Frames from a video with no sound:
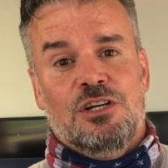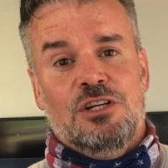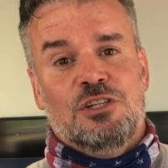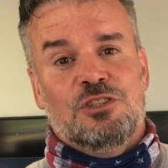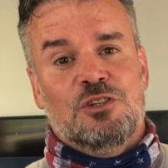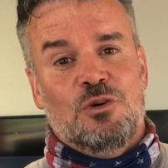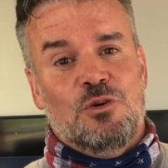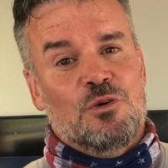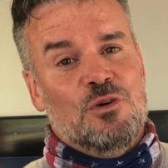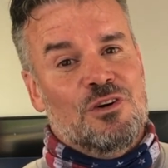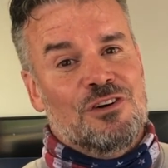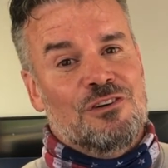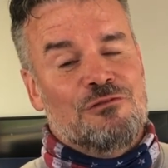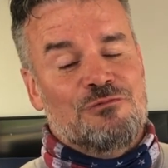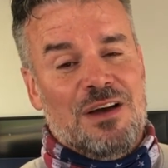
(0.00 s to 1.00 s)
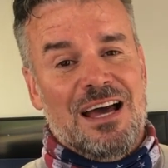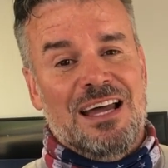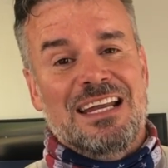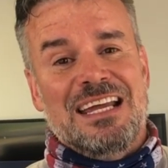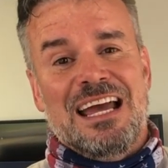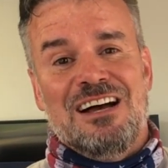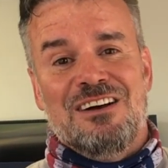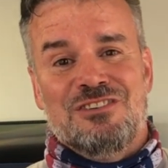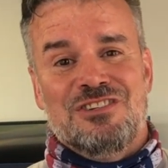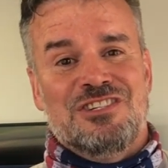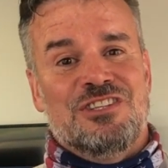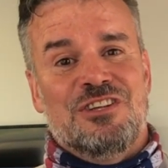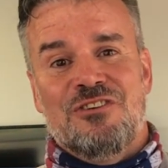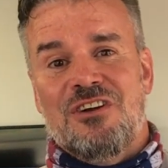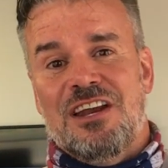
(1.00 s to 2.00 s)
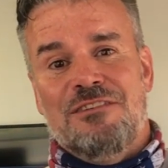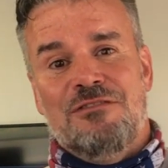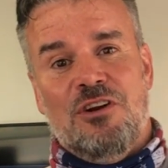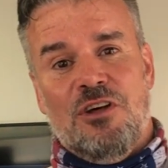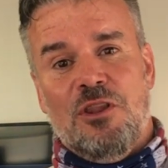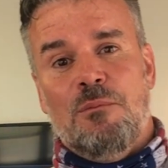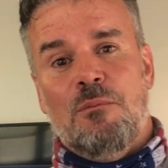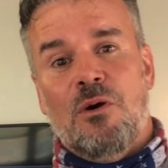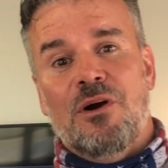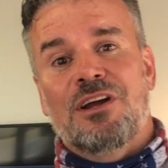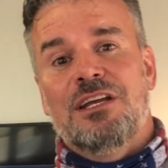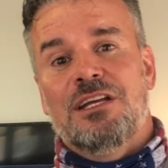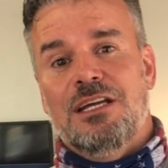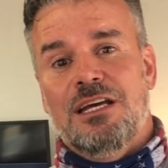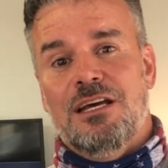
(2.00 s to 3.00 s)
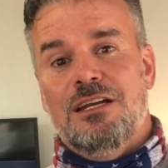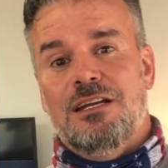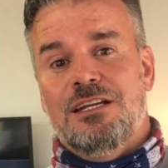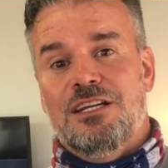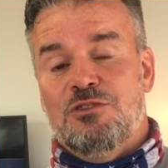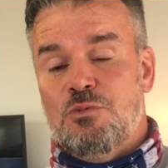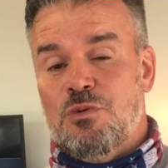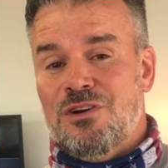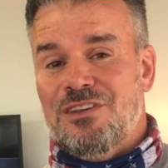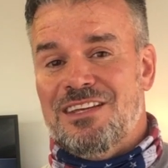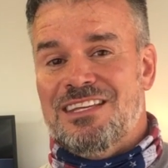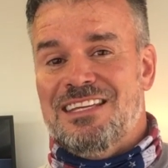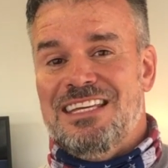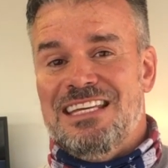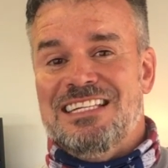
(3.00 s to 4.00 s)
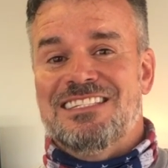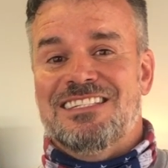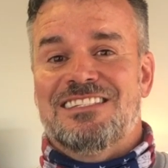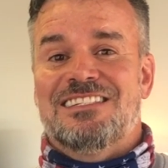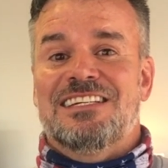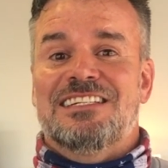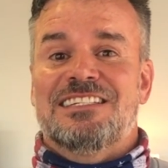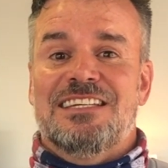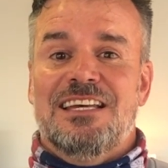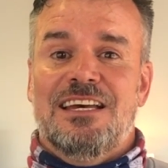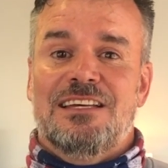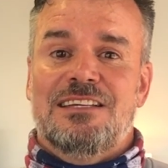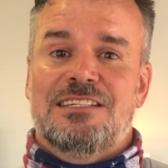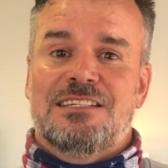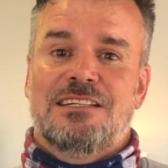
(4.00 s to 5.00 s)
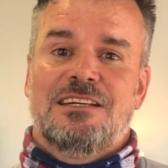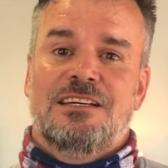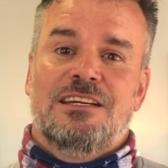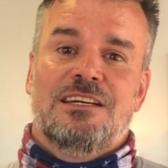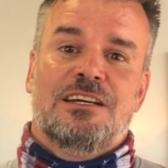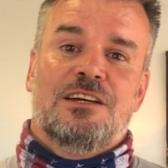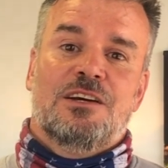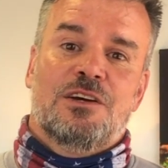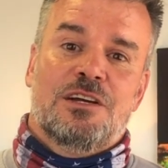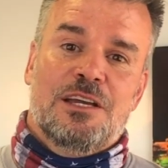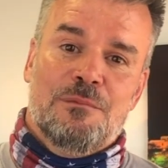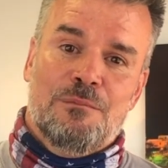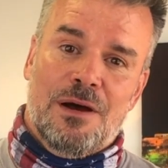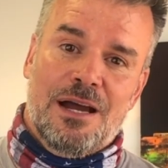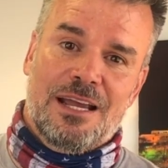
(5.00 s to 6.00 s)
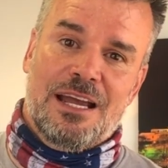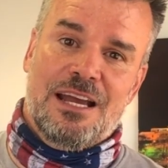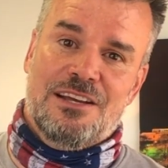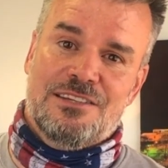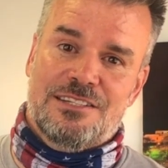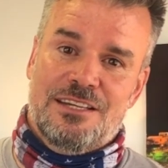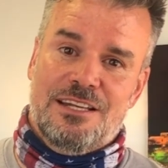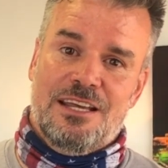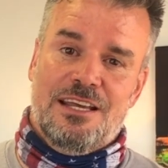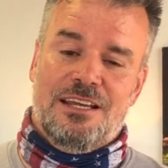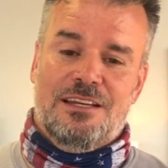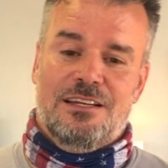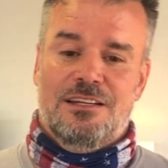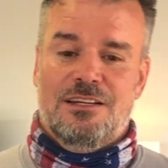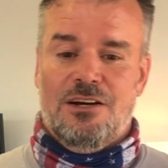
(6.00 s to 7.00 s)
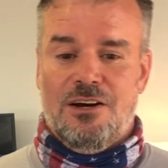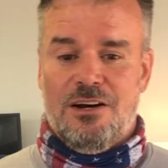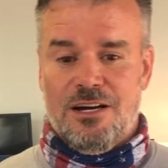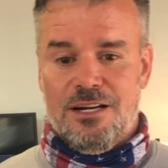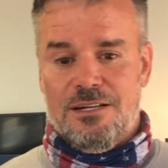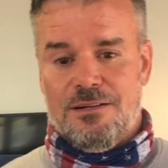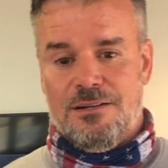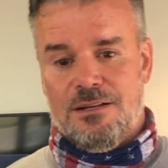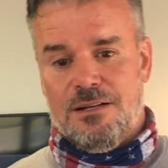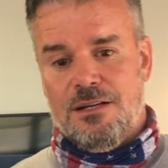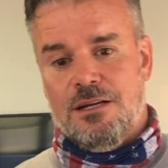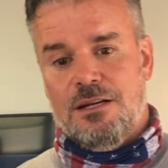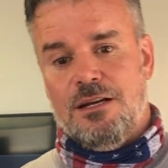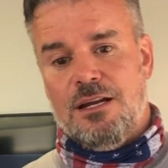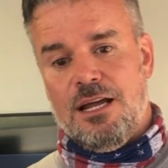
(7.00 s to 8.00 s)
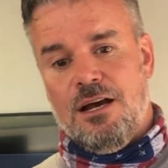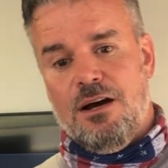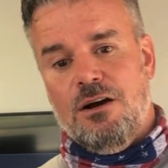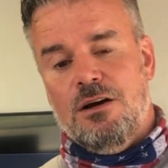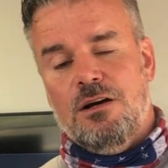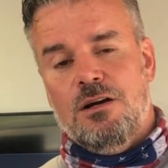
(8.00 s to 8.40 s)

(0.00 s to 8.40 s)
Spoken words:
So finding houses that are not even on the market yet is one of the keys to success in buying a house today, all right? Now,